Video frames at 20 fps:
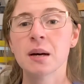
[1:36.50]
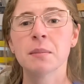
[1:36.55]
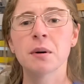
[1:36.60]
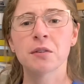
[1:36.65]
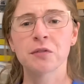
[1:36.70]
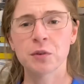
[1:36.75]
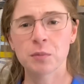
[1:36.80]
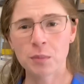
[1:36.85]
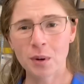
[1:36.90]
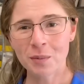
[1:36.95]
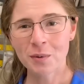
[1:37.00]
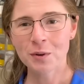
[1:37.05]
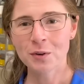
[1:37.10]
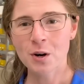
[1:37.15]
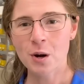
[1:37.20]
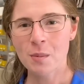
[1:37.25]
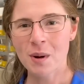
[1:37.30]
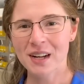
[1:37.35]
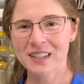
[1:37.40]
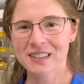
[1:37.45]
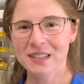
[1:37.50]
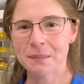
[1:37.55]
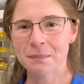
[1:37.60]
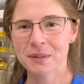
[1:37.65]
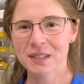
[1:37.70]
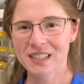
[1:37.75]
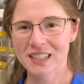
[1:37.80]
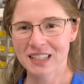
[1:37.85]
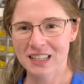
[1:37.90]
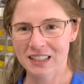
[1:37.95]
But for mobile robots in
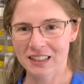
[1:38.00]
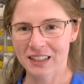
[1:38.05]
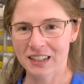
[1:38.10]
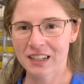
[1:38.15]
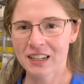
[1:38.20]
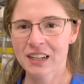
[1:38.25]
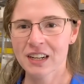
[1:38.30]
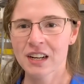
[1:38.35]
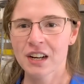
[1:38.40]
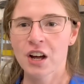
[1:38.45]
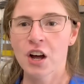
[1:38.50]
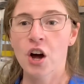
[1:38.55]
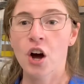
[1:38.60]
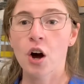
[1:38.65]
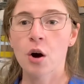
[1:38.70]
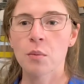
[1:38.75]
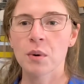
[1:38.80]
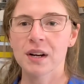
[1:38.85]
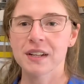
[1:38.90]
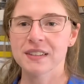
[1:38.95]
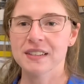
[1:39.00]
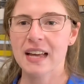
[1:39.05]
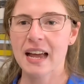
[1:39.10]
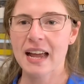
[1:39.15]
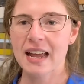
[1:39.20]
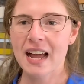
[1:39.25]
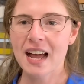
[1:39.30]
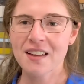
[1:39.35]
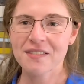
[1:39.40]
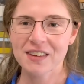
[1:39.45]
particular, Omron's
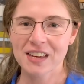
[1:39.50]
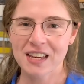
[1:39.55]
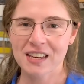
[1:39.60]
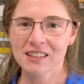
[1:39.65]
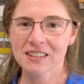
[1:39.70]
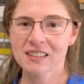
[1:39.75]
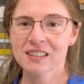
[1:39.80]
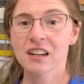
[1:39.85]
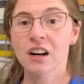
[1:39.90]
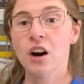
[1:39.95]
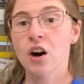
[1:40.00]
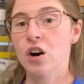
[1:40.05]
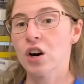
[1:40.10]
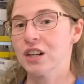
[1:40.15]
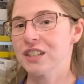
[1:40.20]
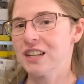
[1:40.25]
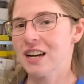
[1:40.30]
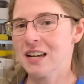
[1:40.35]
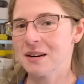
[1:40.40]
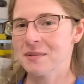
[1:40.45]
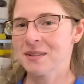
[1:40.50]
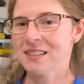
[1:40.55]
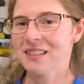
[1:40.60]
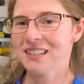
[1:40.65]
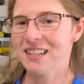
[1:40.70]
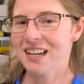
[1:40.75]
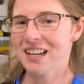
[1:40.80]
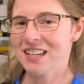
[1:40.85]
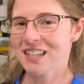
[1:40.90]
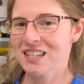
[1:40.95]
AIVs, or autonomous
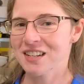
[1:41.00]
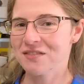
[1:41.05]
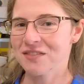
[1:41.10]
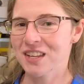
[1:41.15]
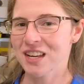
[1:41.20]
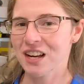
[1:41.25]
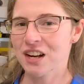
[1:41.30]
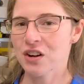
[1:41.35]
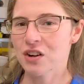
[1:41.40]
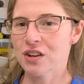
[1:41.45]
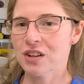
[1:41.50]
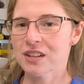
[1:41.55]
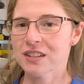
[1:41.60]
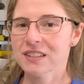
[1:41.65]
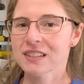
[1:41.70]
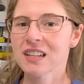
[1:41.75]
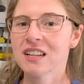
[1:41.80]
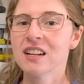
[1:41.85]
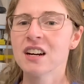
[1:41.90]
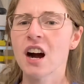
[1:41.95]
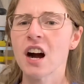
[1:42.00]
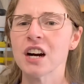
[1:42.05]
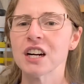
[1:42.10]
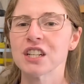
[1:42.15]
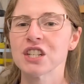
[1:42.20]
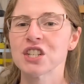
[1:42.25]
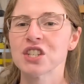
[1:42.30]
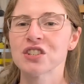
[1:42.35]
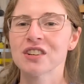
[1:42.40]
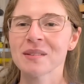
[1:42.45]
intelligent vehicles, are
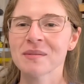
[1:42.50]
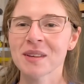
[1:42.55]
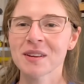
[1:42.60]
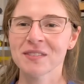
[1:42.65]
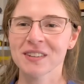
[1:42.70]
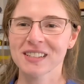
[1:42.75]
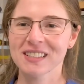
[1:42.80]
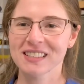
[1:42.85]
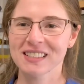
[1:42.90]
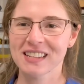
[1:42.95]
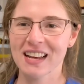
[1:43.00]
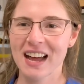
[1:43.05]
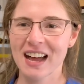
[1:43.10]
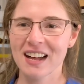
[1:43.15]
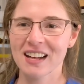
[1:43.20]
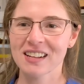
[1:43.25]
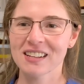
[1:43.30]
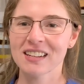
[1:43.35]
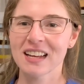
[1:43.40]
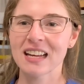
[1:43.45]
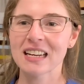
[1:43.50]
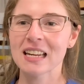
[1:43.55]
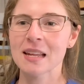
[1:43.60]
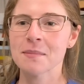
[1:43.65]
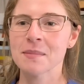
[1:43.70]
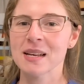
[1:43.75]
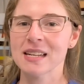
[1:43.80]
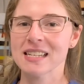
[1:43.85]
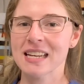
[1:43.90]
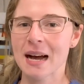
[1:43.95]
extremely versatile and
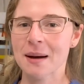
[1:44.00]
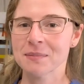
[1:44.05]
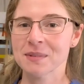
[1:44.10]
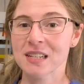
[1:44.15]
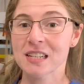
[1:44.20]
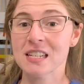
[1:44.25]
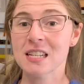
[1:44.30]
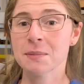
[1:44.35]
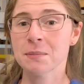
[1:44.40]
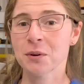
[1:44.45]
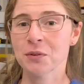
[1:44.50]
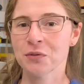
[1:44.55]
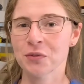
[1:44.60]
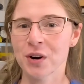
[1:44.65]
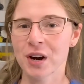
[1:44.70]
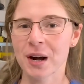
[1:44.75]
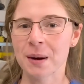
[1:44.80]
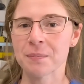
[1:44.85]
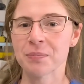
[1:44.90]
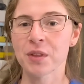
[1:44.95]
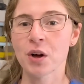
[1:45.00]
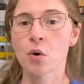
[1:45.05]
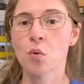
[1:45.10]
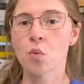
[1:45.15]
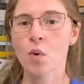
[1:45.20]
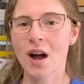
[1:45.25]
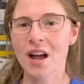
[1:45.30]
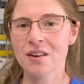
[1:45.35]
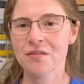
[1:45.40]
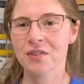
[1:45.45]
can be adapted to perform a
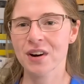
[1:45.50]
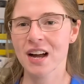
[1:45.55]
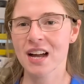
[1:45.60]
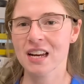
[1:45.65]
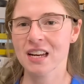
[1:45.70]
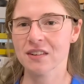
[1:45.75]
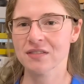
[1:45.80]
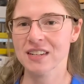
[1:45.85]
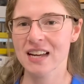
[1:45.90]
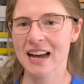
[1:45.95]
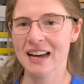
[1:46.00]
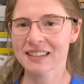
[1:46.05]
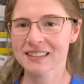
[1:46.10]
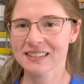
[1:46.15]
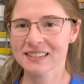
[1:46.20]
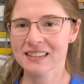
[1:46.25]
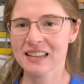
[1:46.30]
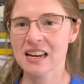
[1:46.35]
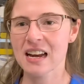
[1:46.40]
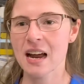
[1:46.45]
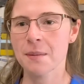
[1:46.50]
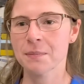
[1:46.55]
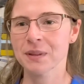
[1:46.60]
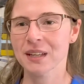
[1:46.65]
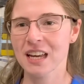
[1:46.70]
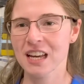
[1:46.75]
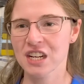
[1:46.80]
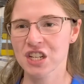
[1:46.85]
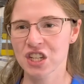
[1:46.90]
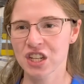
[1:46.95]
wide variety of tasks and
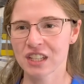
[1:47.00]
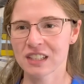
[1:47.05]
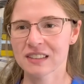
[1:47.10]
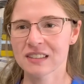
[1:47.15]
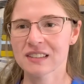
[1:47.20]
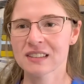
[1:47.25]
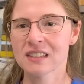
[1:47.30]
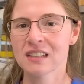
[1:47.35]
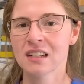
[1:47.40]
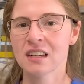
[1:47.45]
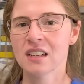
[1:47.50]
applications.